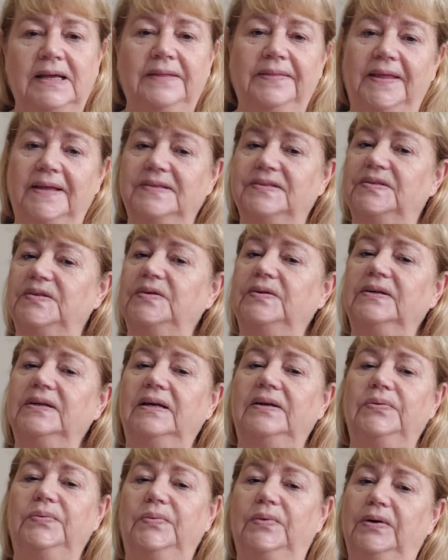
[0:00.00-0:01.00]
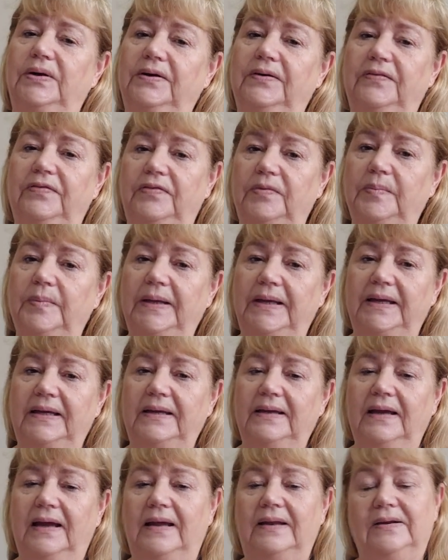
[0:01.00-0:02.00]
that's not going to work for
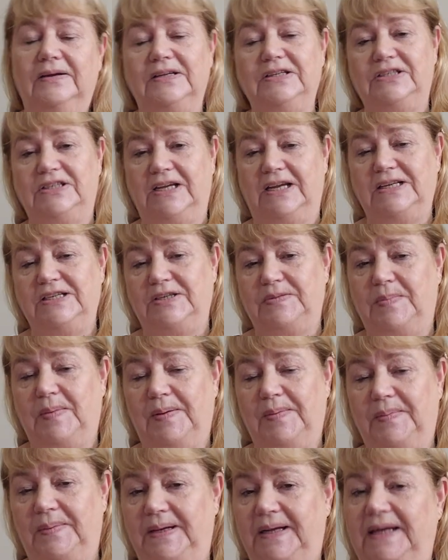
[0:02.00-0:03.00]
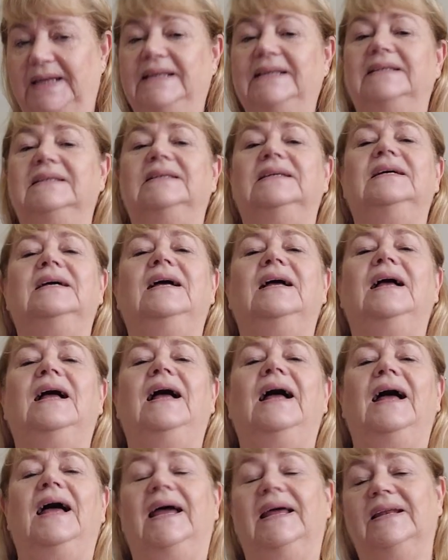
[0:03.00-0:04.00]
me, and I changed my mind
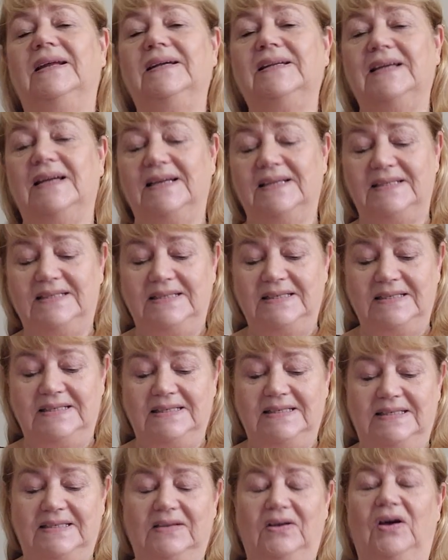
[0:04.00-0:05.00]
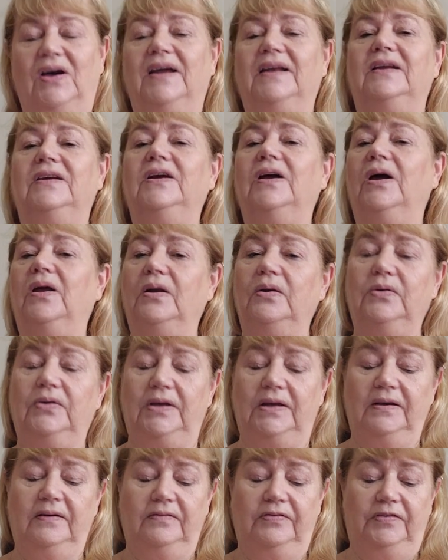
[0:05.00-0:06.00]
and I had to decide and go
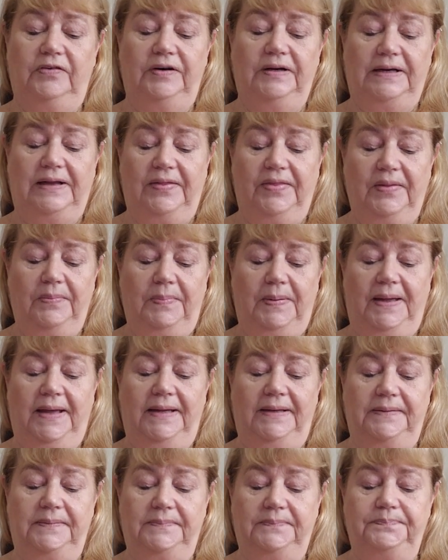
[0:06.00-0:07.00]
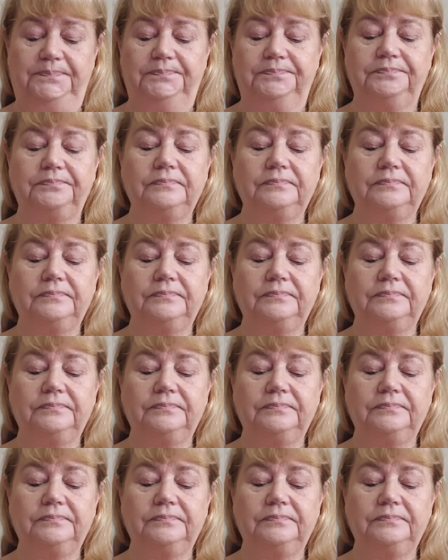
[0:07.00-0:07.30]
looking for another pattern.